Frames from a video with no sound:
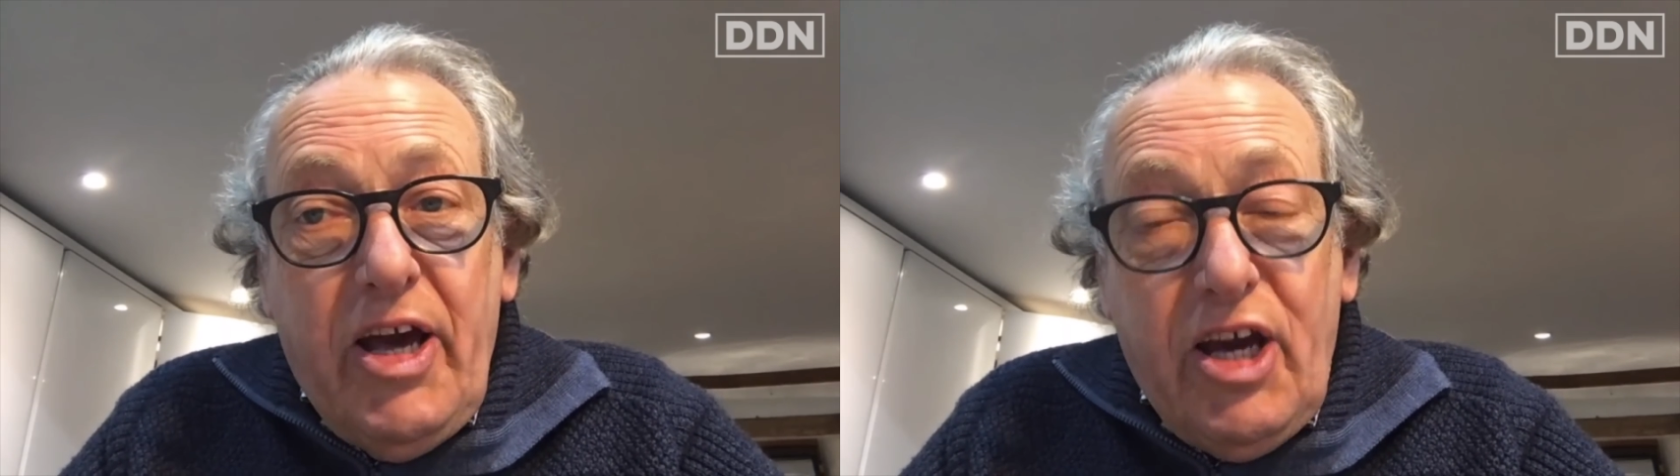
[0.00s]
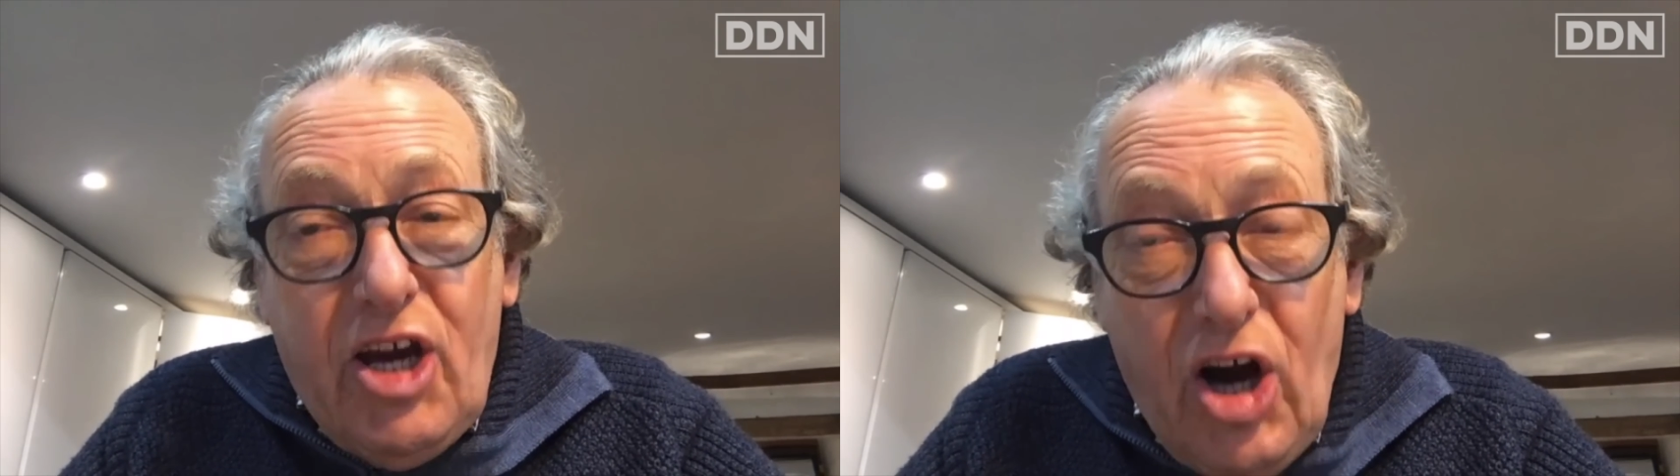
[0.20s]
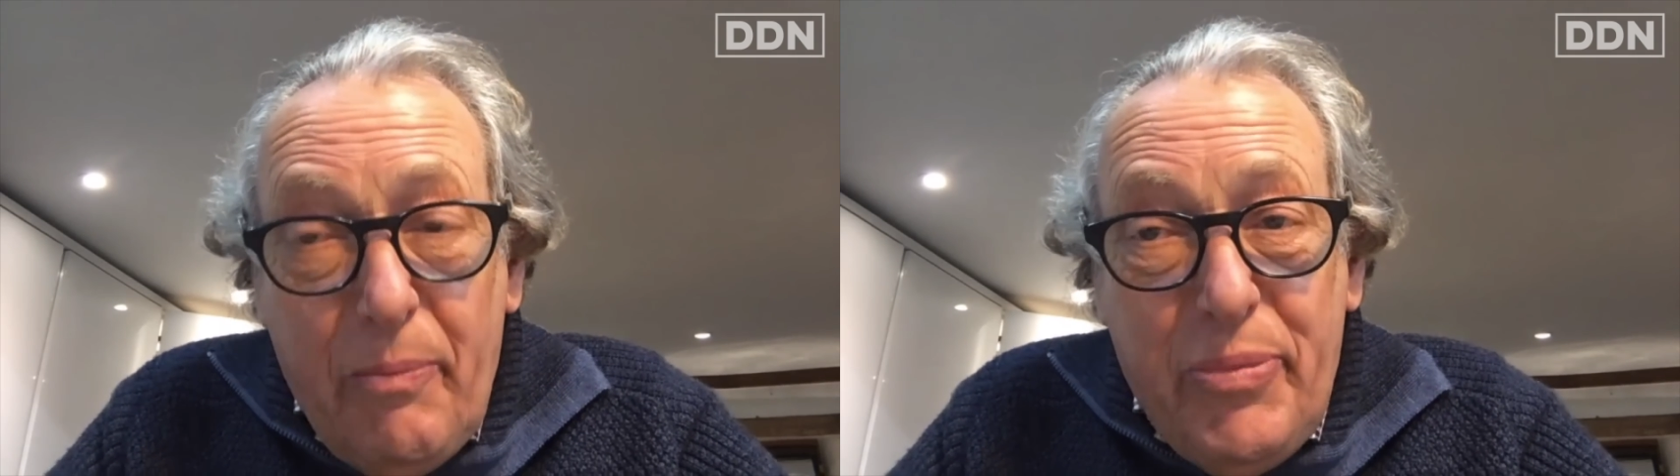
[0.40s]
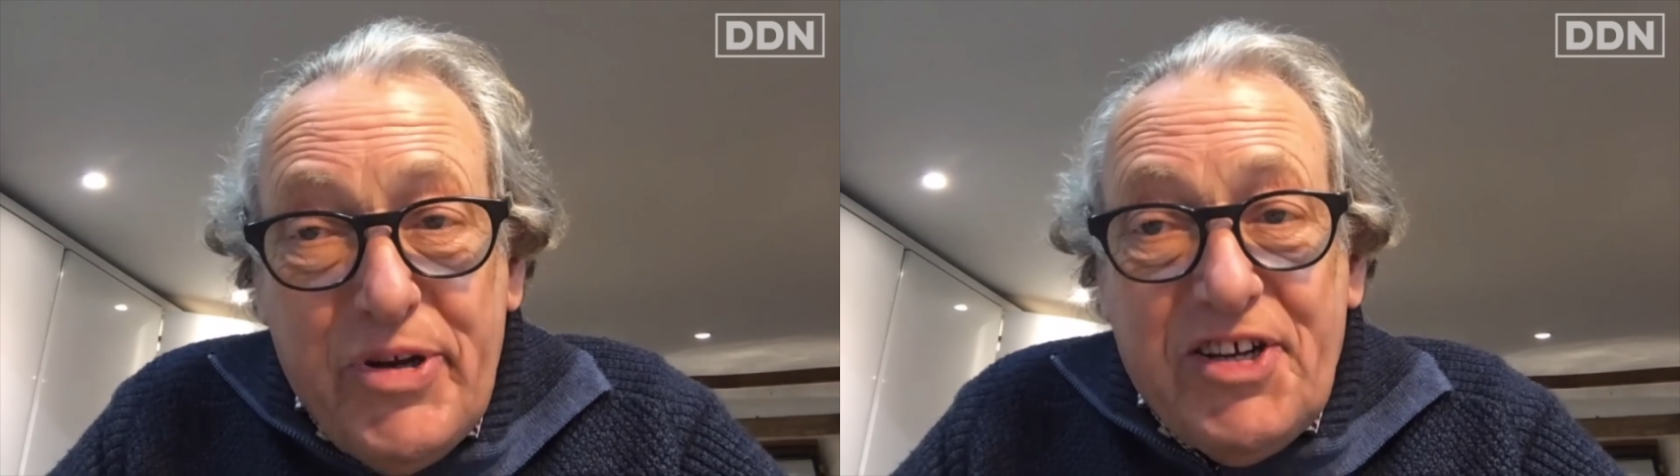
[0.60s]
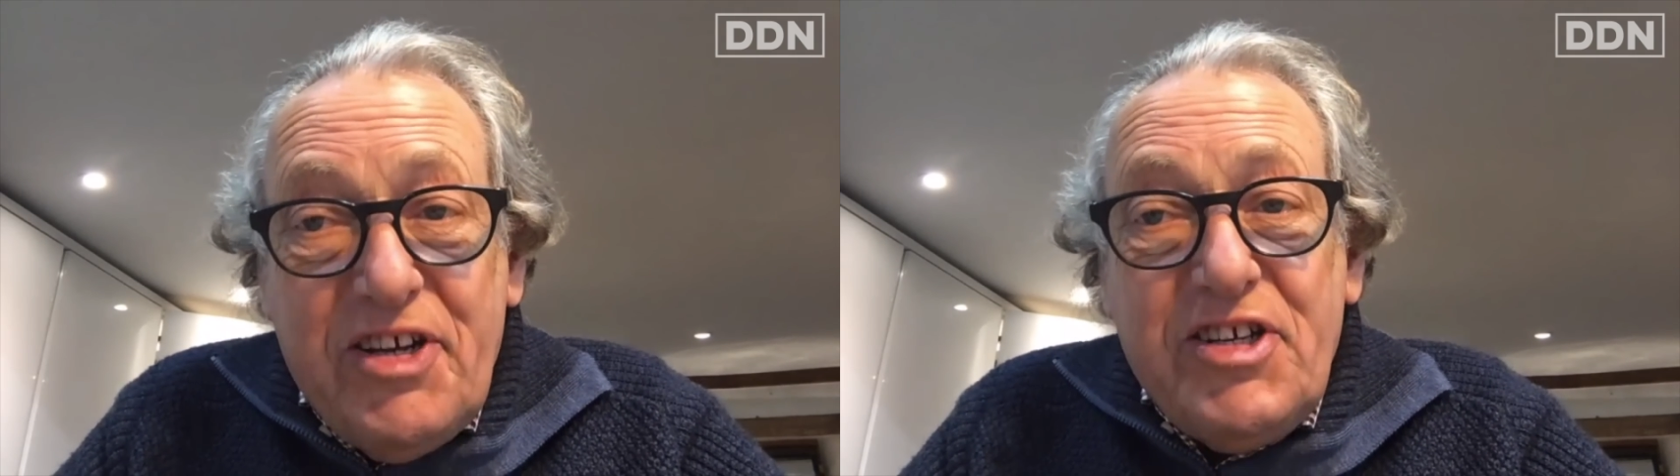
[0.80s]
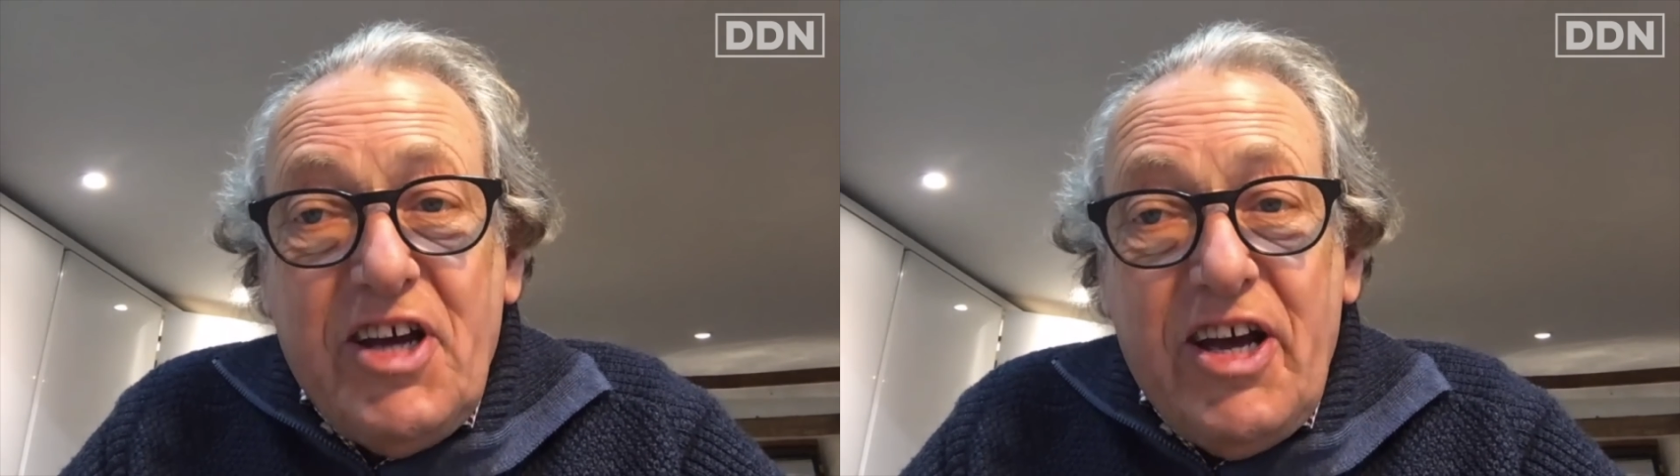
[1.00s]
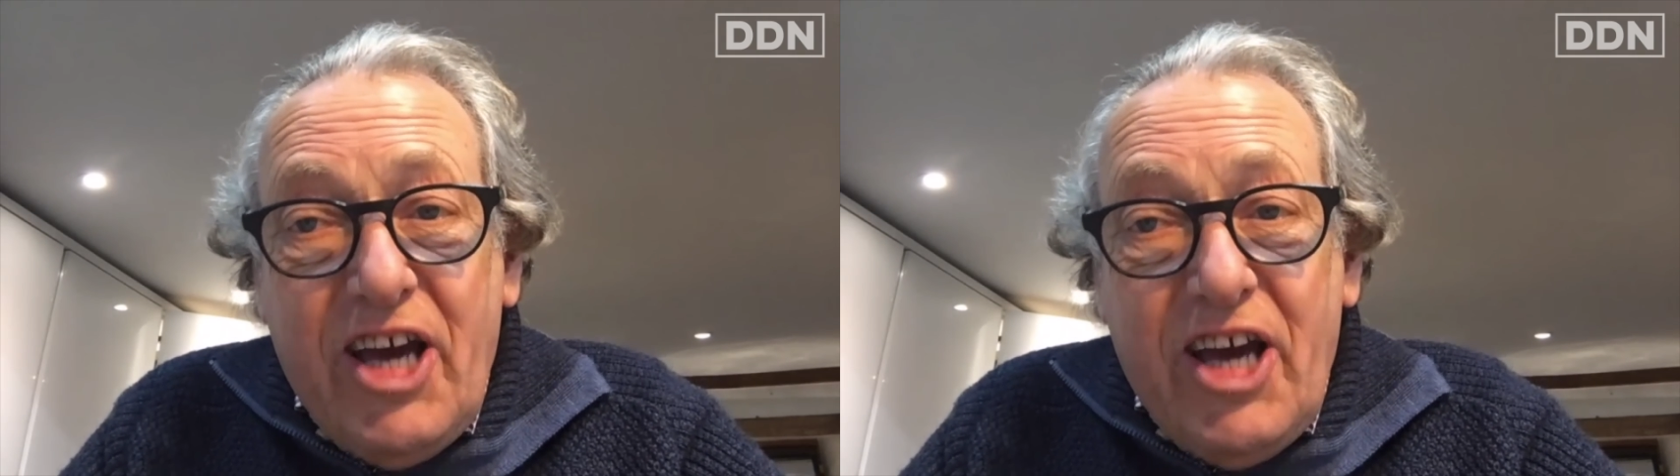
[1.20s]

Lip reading: incompetent and